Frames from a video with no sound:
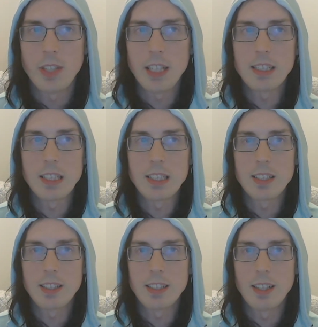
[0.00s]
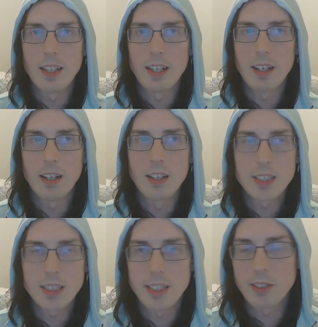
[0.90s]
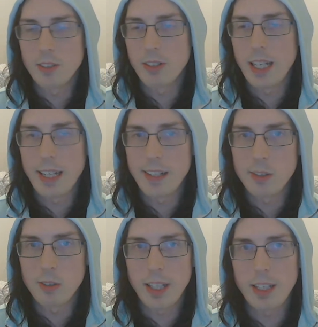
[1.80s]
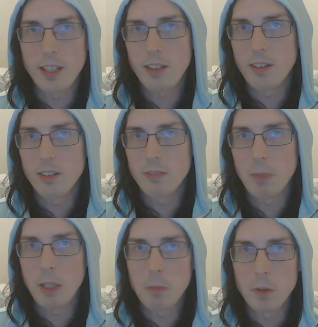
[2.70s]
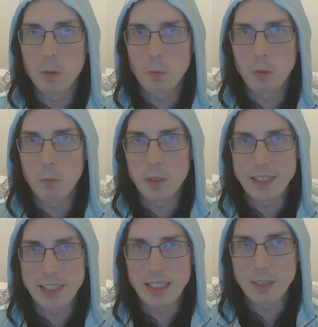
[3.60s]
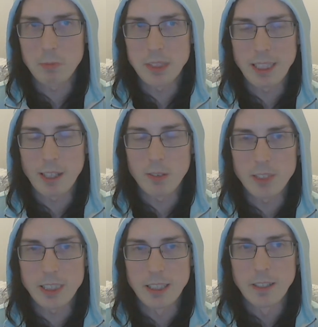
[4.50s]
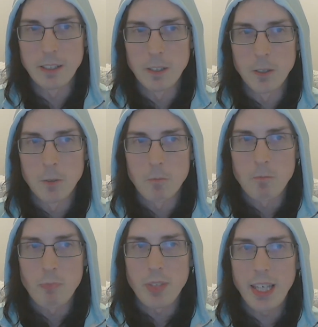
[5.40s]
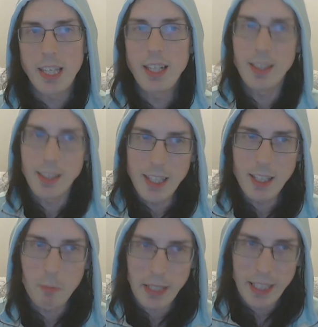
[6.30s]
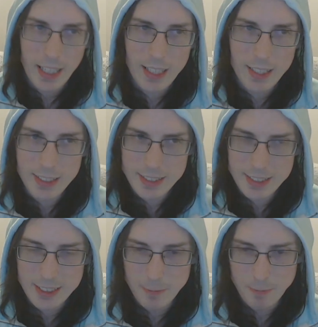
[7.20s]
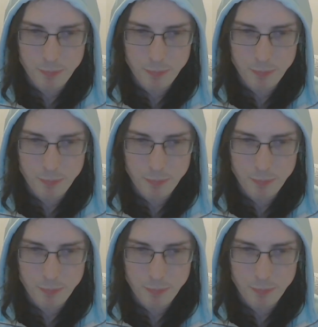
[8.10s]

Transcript: It's also how like people will present themselves. And I think because